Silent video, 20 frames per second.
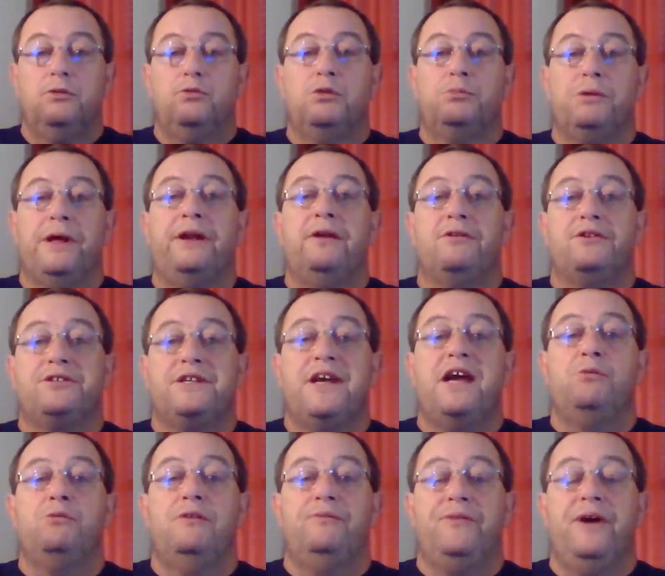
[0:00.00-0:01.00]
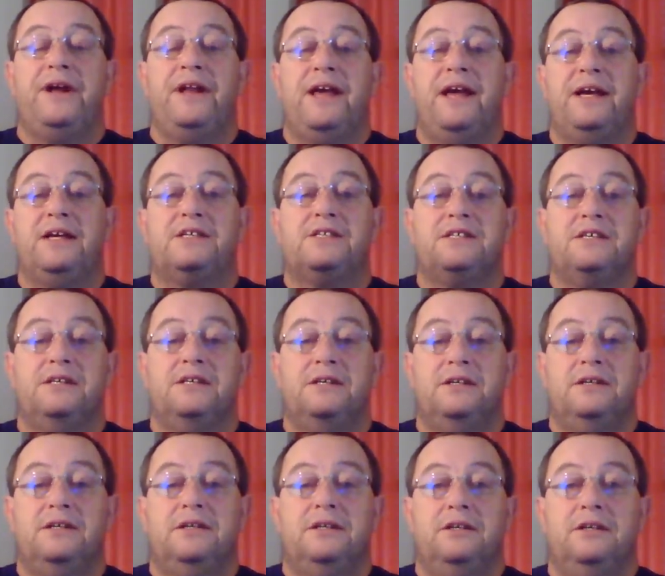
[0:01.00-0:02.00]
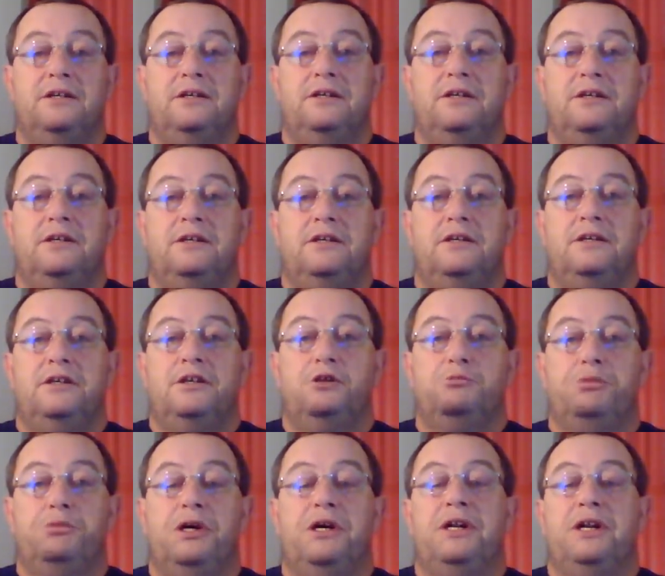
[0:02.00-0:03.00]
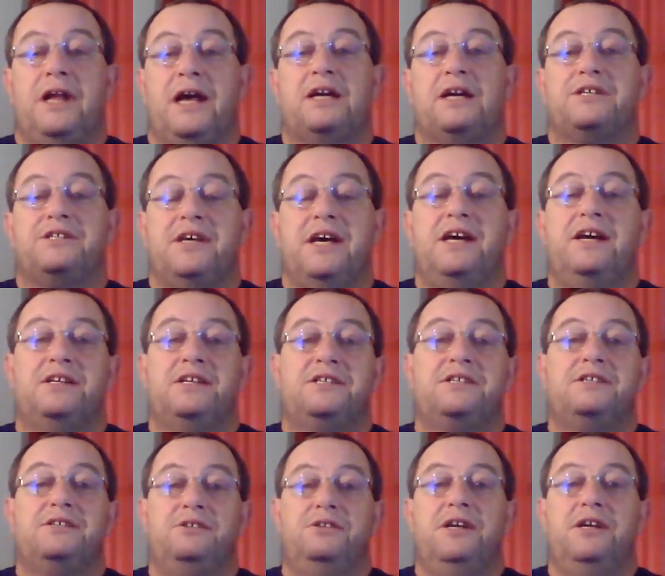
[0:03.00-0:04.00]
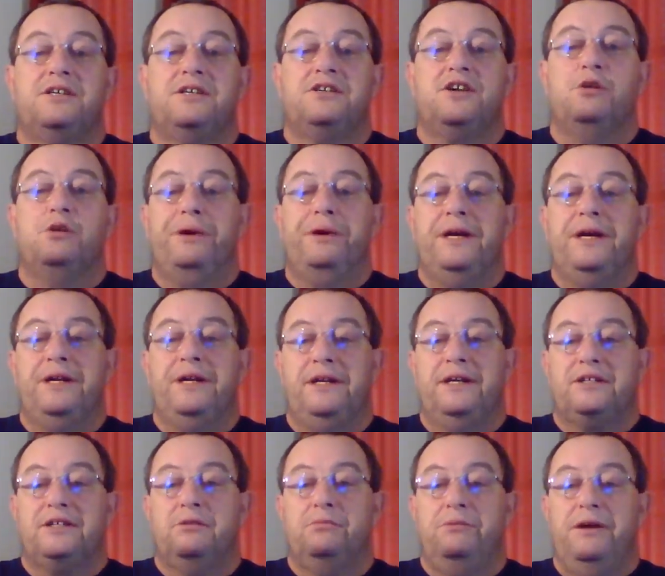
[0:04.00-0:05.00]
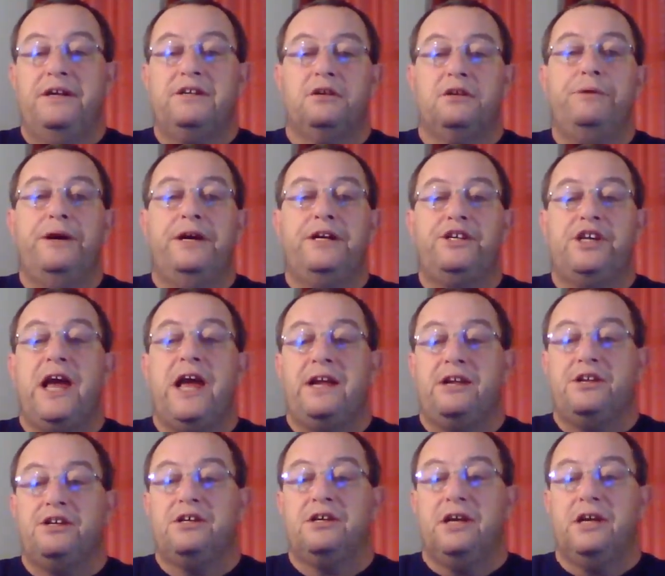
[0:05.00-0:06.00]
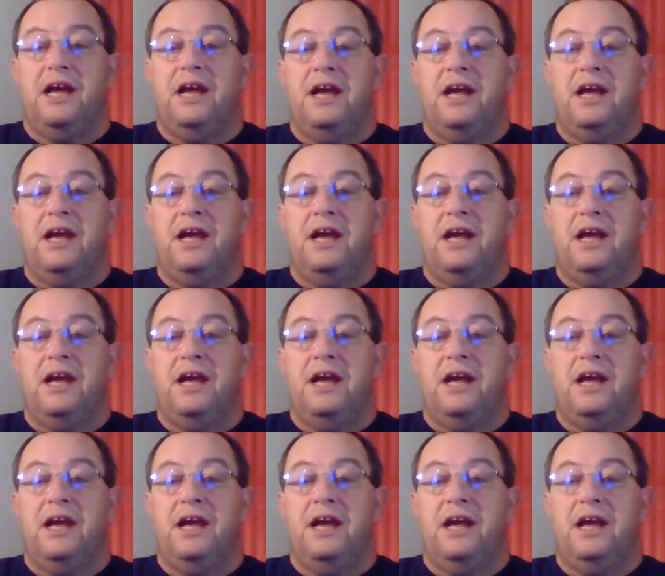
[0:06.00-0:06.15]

We're planning on staying with FedEx. But like I say, it's going to be a change.